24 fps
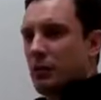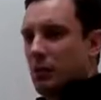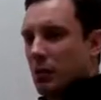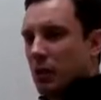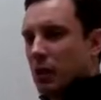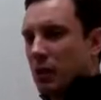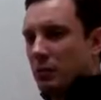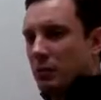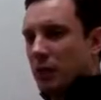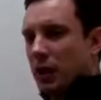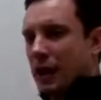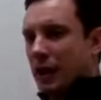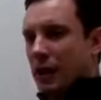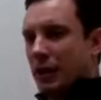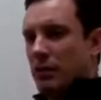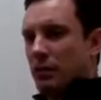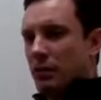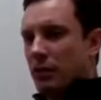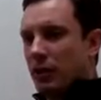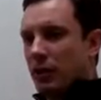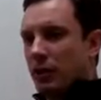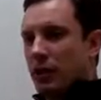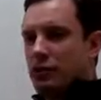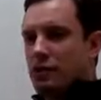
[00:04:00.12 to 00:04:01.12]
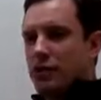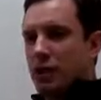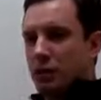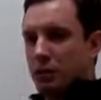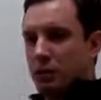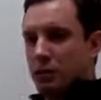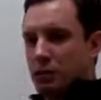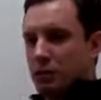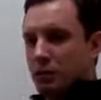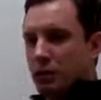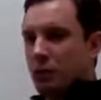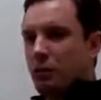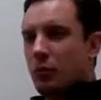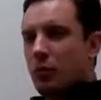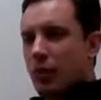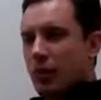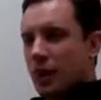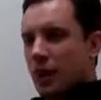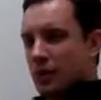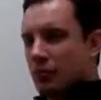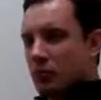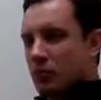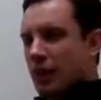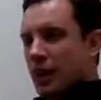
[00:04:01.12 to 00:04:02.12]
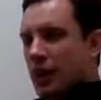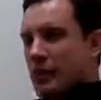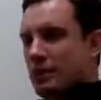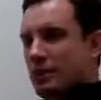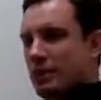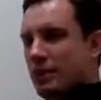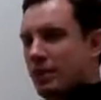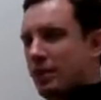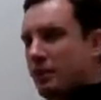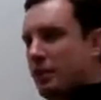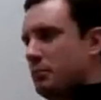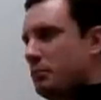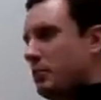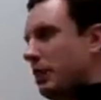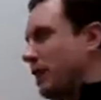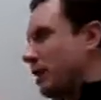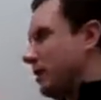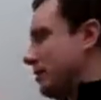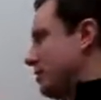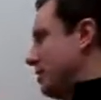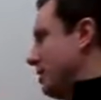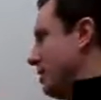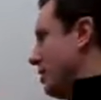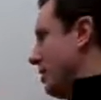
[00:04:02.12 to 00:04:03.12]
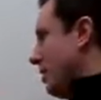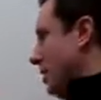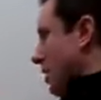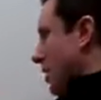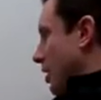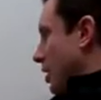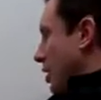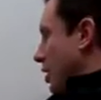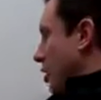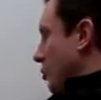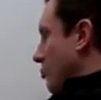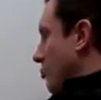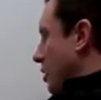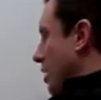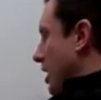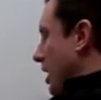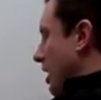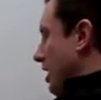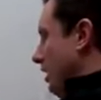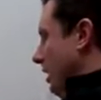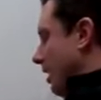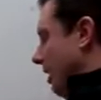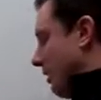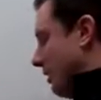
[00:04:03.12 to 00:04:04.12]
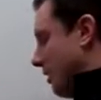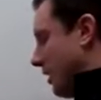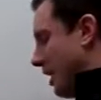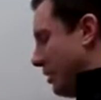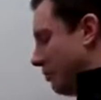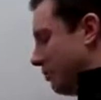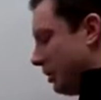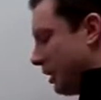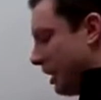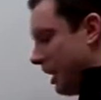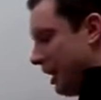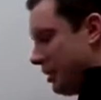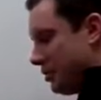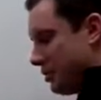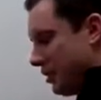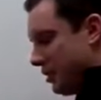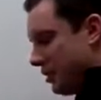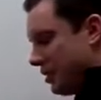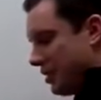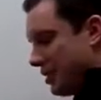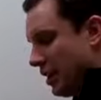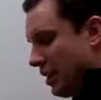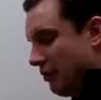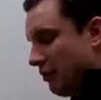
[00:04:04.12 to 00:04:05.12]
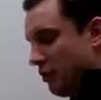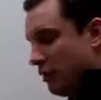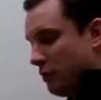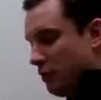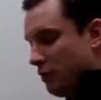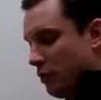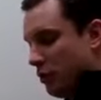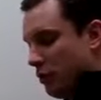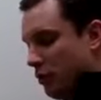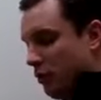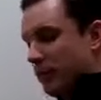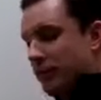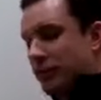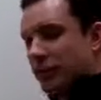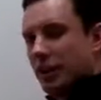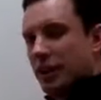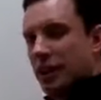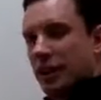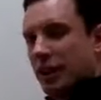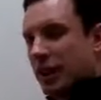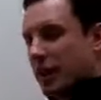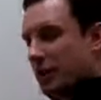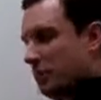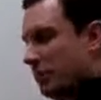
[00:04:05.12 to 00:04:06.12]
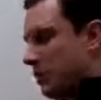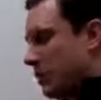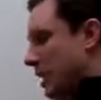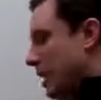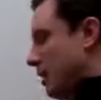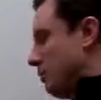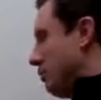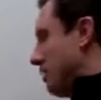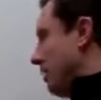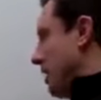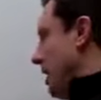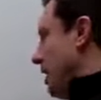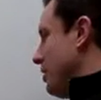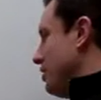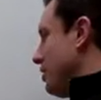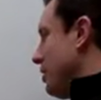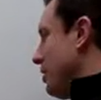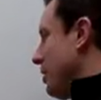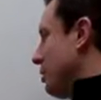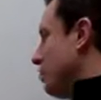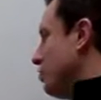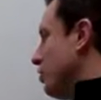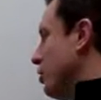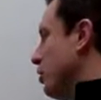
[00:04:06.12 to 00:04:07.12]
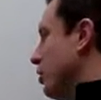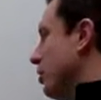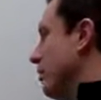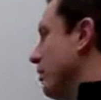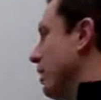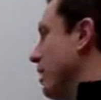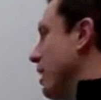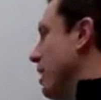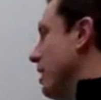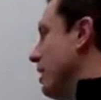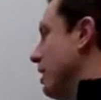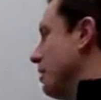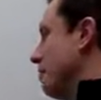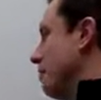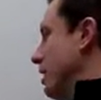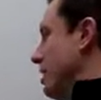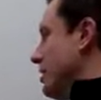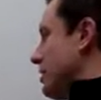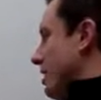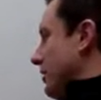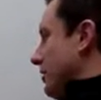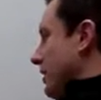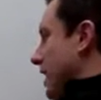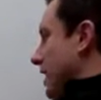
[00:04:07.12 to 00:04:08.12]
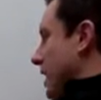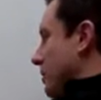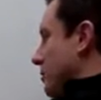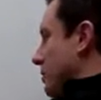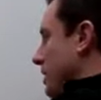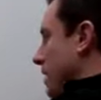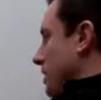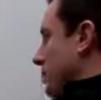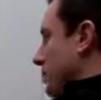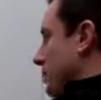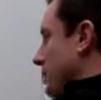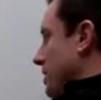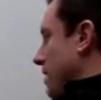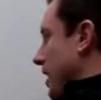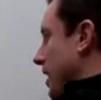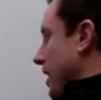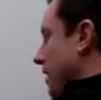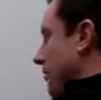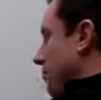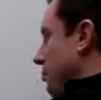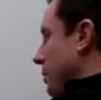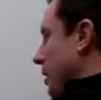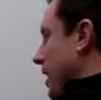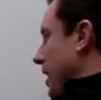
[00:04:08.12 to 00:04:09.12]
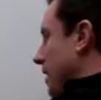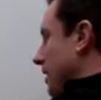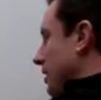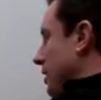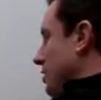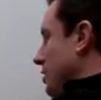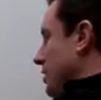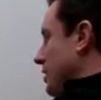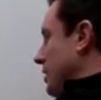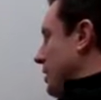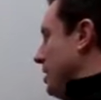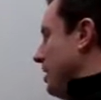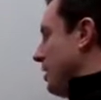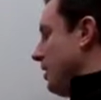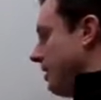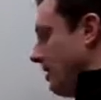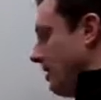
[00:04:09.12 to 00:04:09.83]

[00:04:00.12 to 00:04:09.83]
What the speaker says: where I troubleshoot, where I apply security policy, but the application itself can move. And when the application can move, that means I've got to be able to have policy